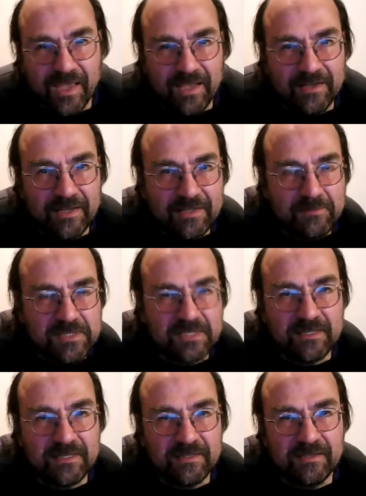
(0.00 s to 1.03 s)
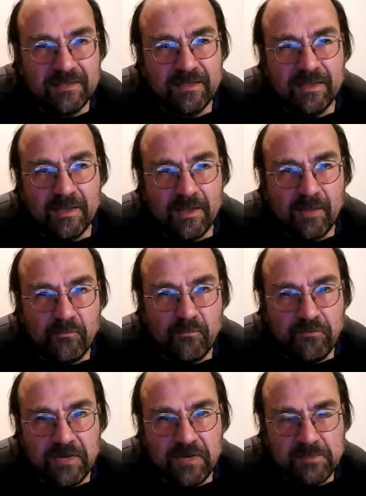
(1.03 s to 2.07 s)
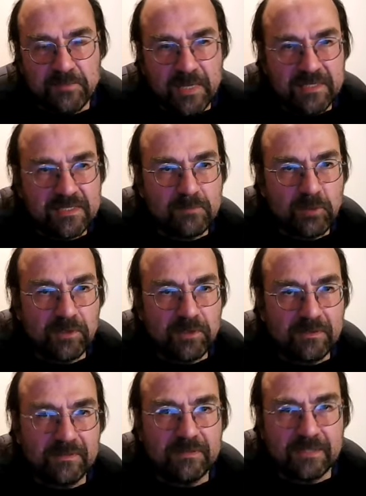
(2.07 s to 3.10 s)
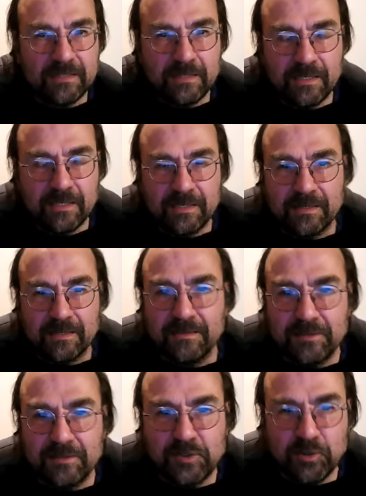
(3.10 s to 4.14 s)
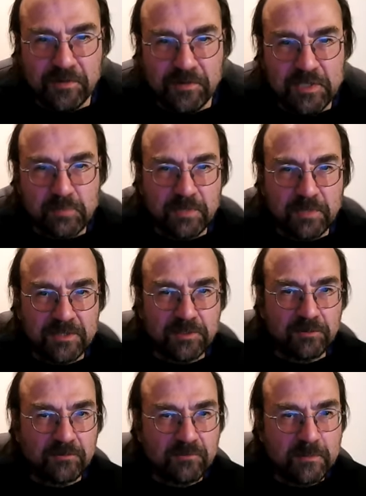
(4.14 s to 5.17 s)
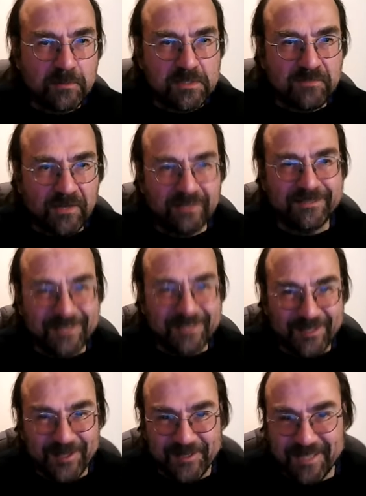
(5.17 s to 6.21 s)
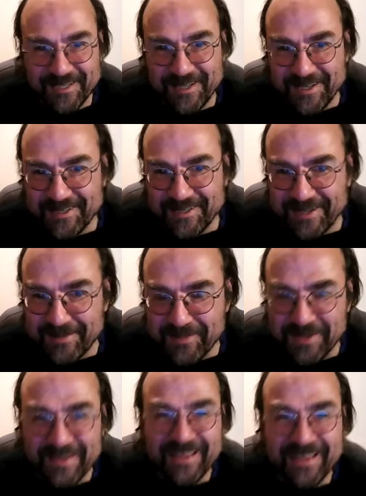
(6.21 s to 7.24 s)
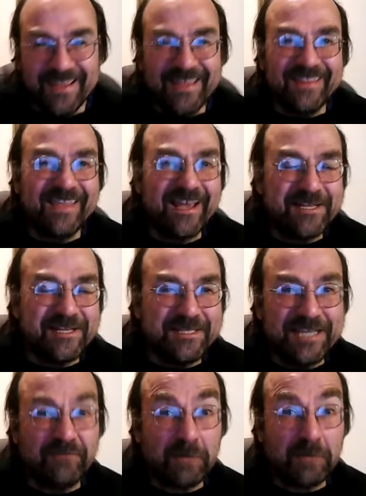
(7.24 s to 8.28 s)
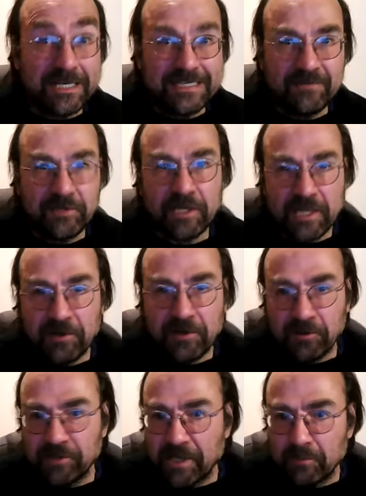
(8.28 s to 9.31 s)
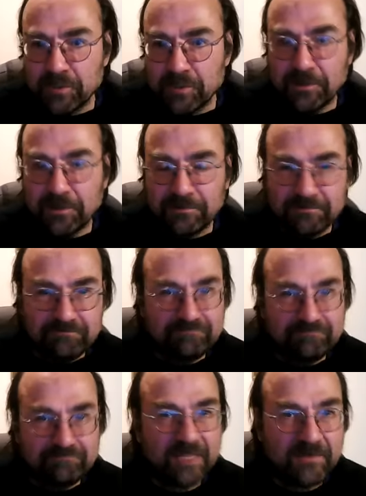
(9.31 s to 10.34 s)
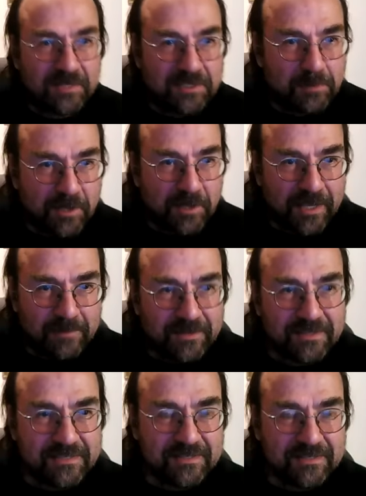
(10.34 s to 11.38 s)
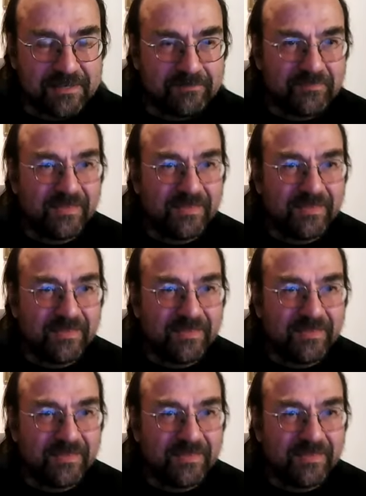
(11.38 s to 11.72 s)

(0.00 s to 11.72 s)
that was a phrase made somewhat notorious by Donald Rumsfeld in the context he used it in, but the general idea of an unknown unknown was not invented by him, and it's a